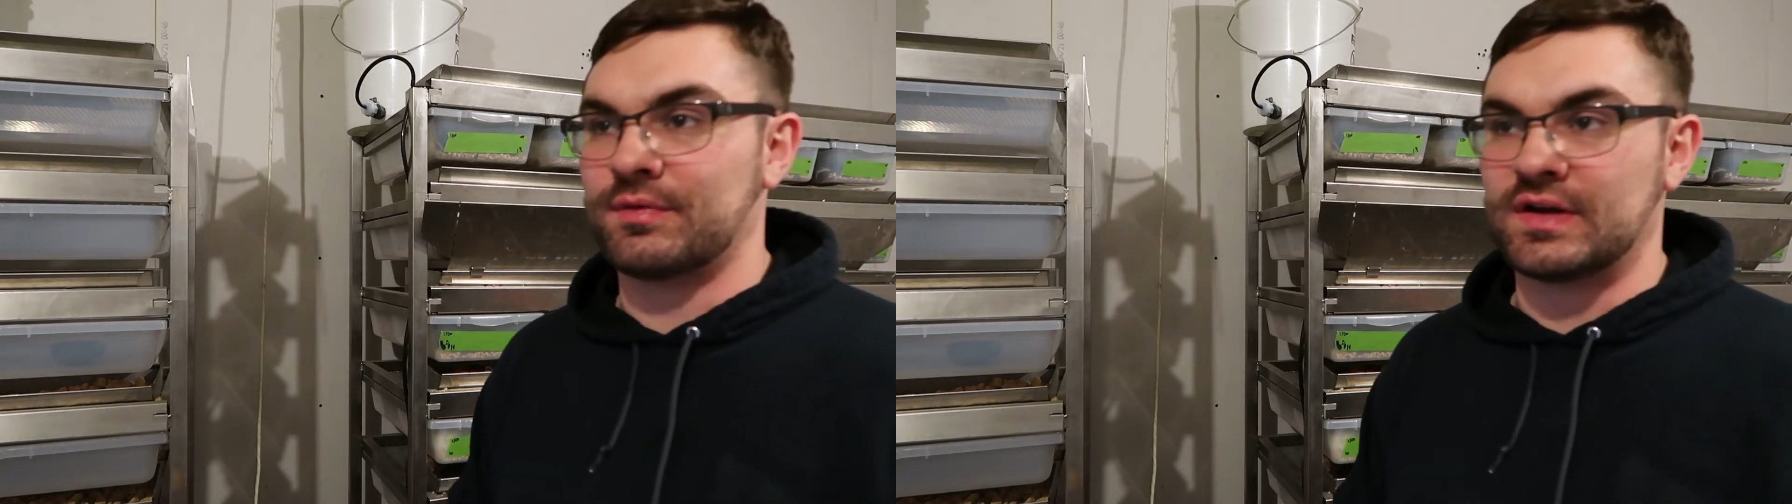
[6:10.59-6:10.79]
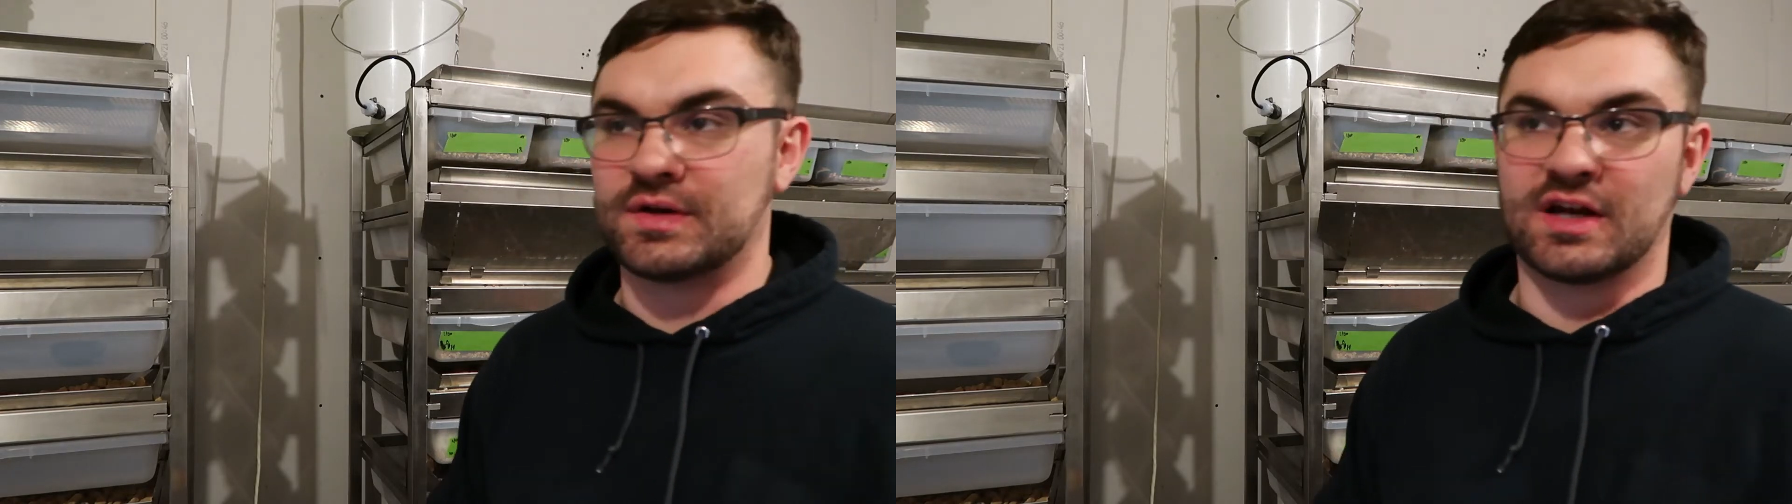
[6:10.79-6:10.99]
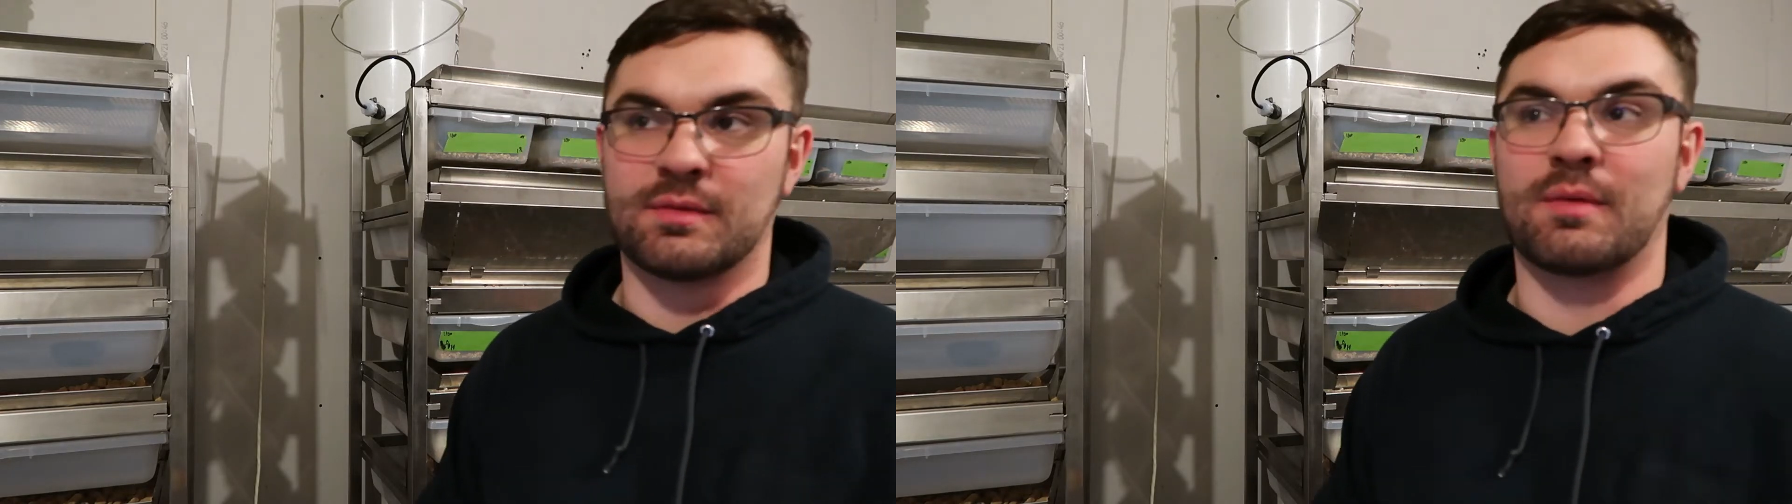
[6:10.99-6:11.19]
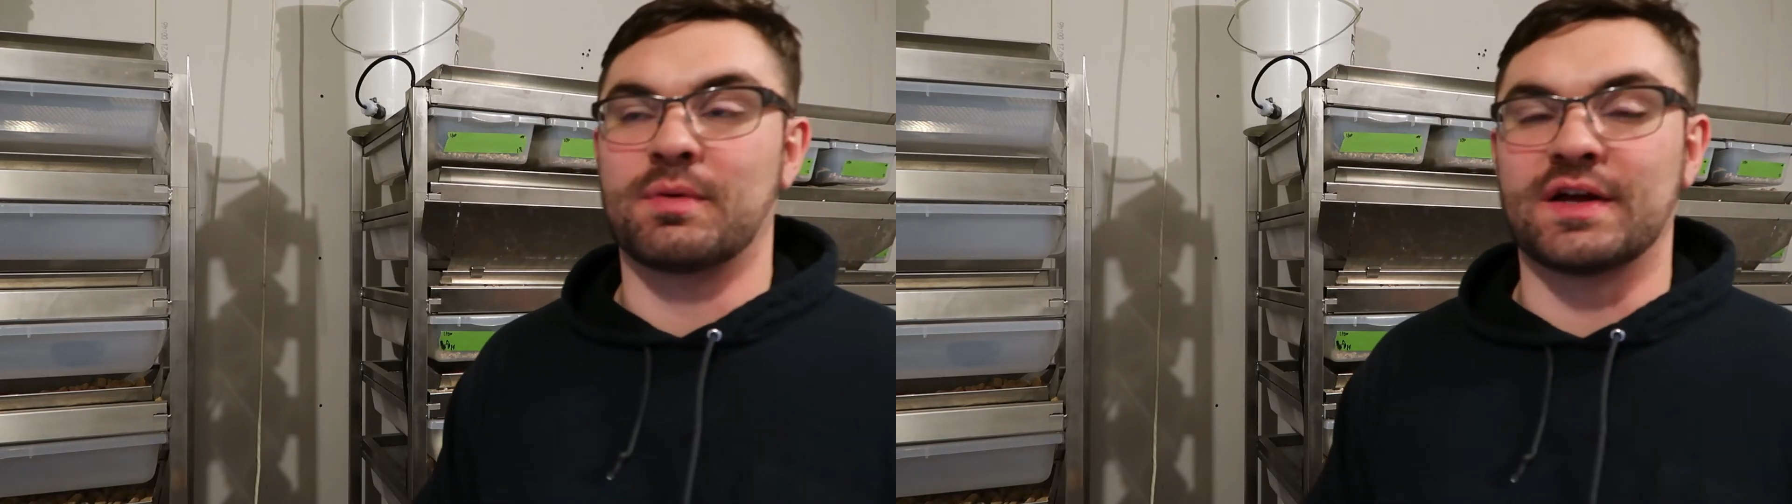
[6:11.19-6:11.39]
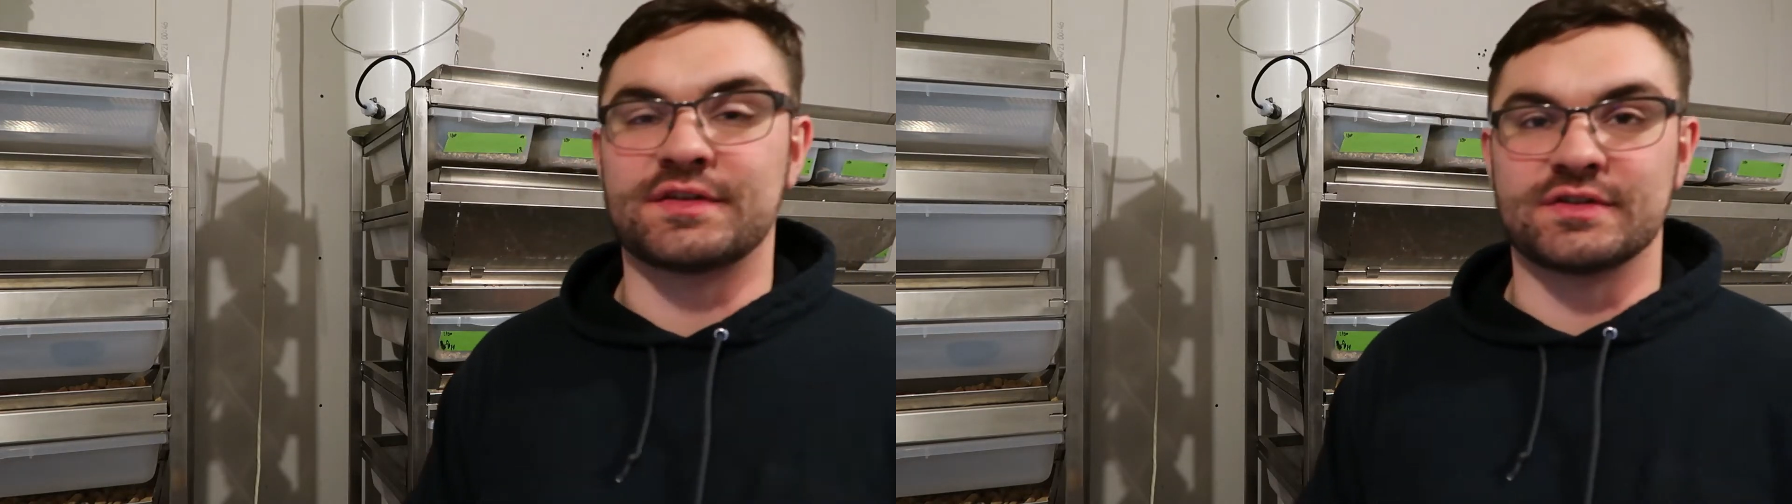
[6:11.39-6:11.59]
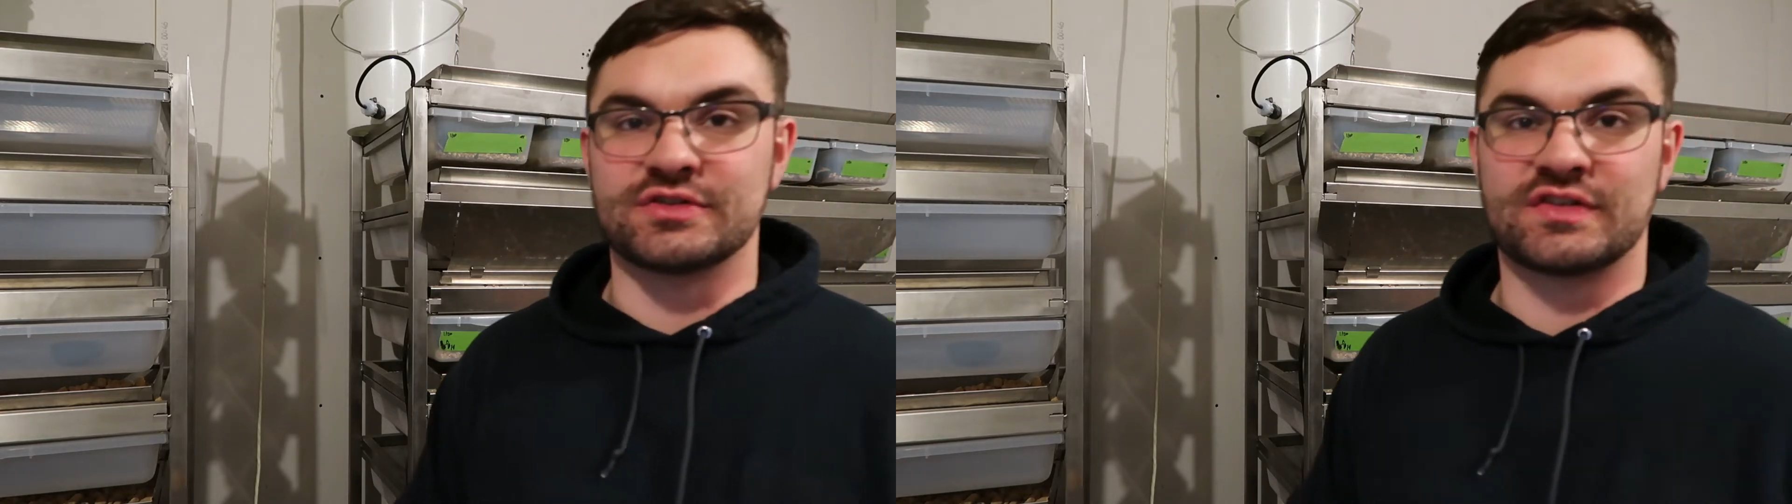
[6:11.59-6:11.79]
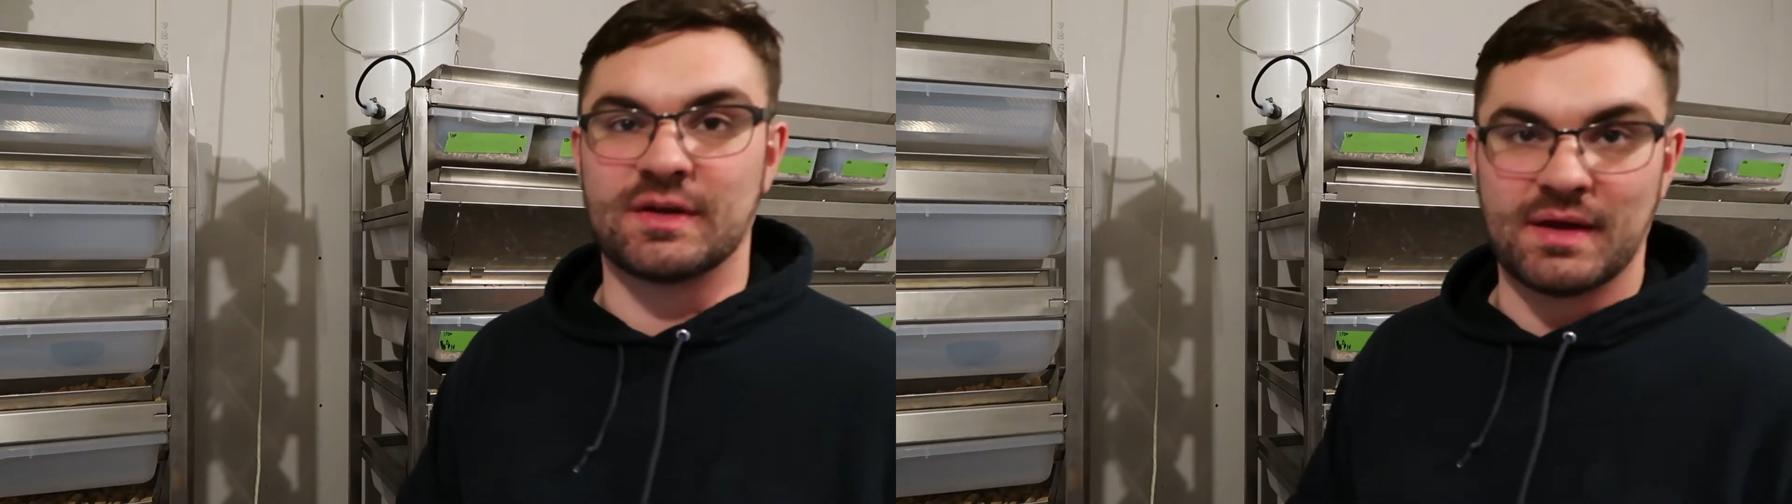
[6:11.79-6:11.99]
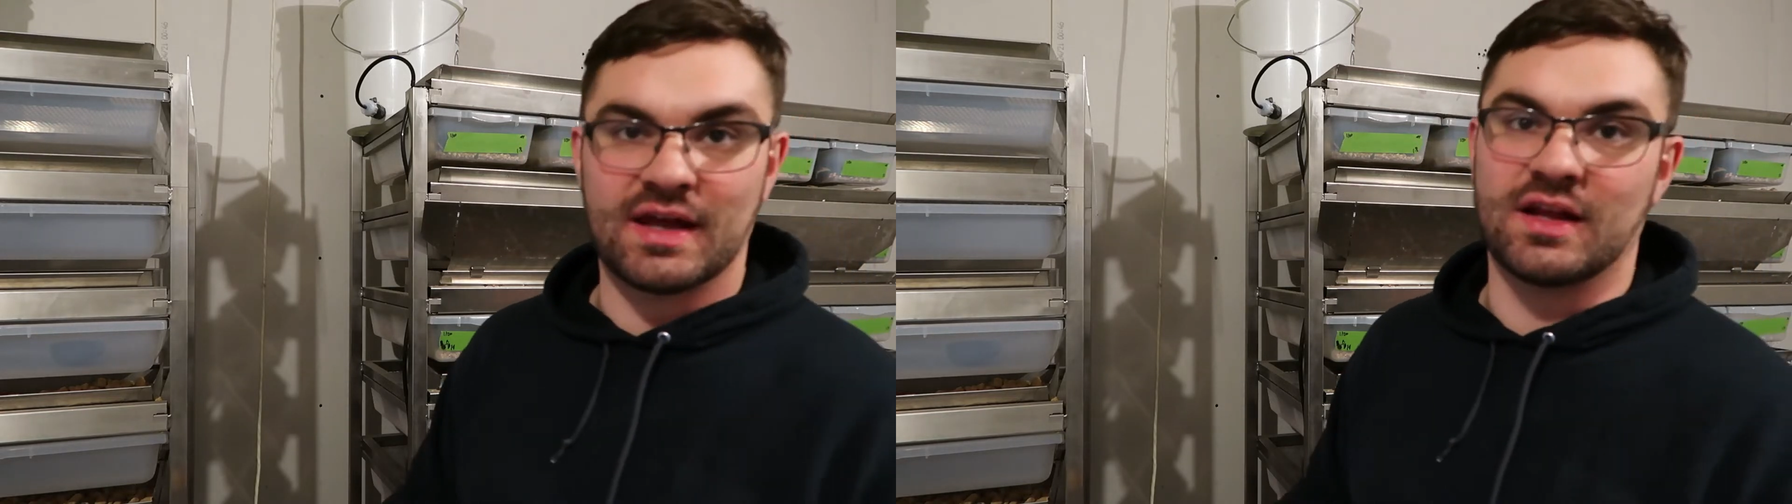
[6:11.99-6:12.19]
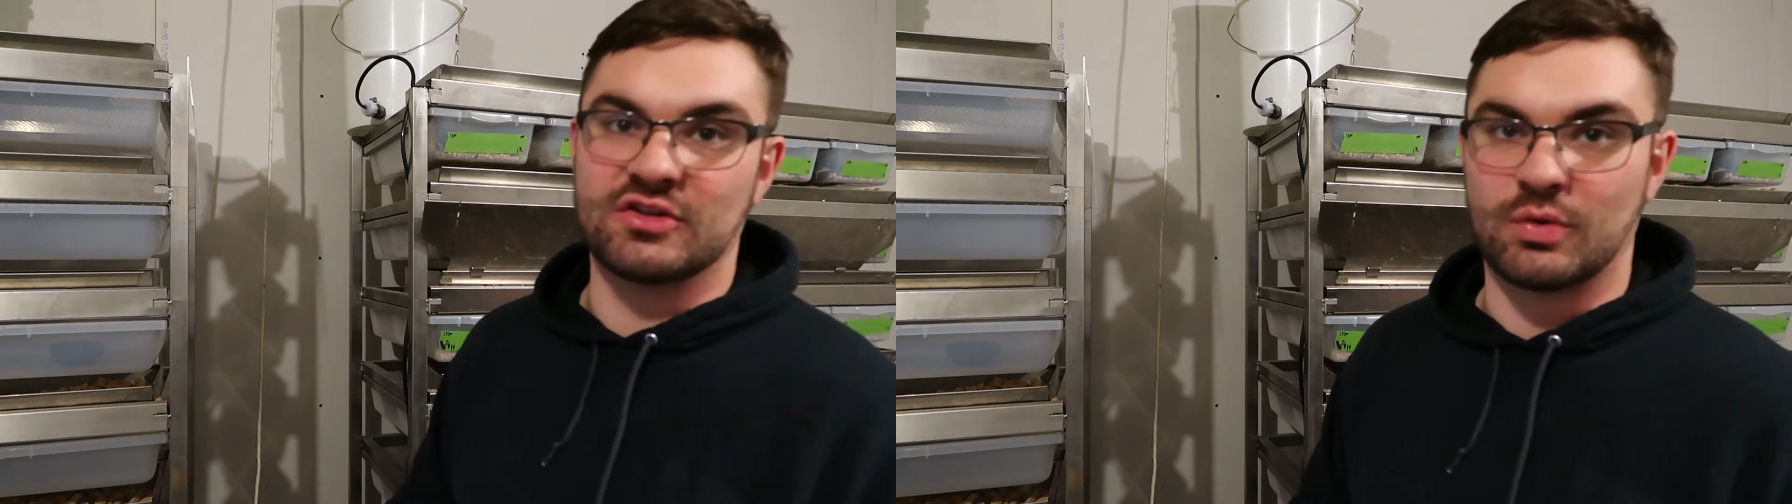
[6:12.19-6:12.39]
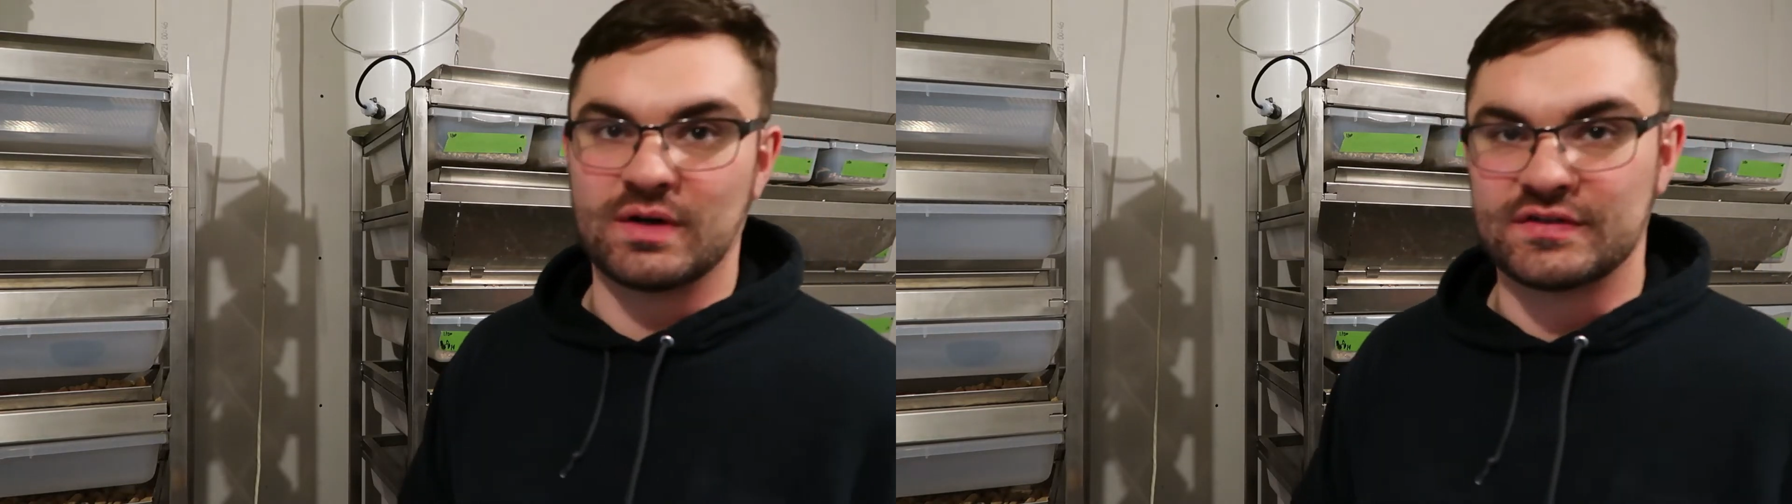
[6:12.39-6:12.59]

If you don't care about price, you can just skip ahead like 20